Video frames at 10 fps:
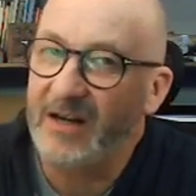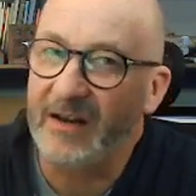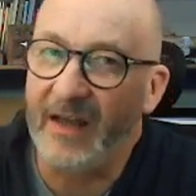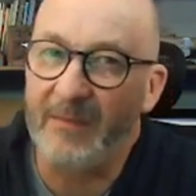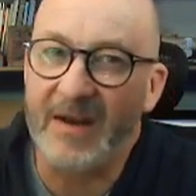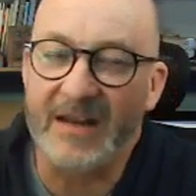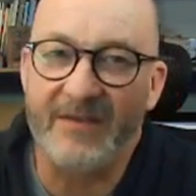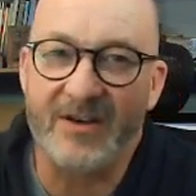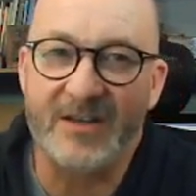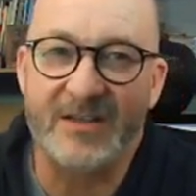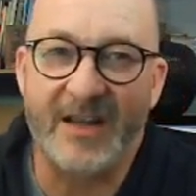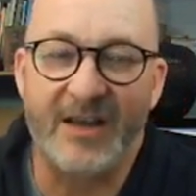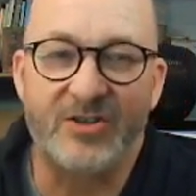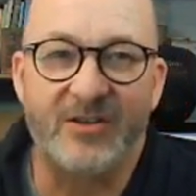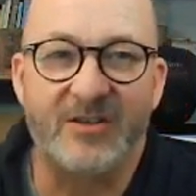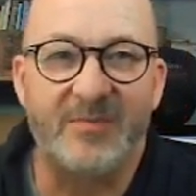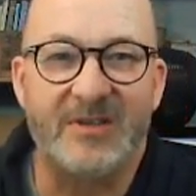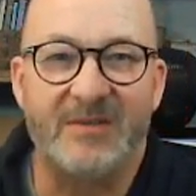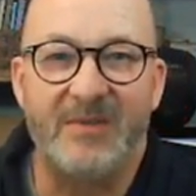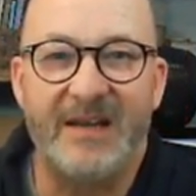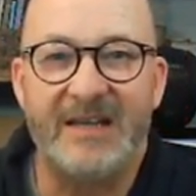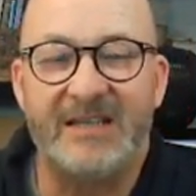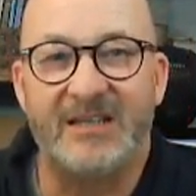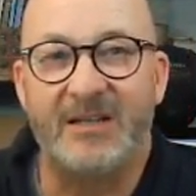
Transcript: Now that may give an indication there's been some leaks